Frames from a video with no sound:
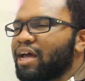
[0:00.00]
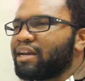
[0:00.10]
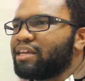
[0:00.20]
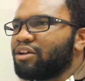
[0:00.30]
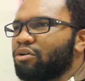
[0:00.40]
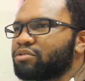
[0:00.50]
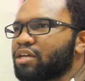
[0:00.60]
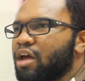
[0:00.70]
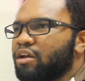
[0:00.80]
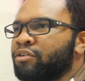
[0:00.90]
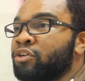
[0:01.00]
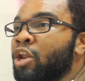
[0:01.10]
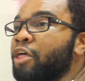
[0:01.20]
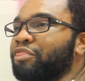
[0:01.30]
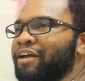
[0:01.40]
And he goes,
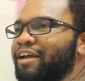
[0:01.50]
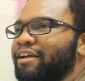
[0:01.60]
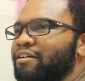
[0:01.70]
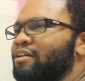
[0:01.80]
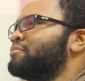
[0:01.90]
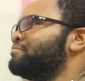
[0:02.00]
nothing.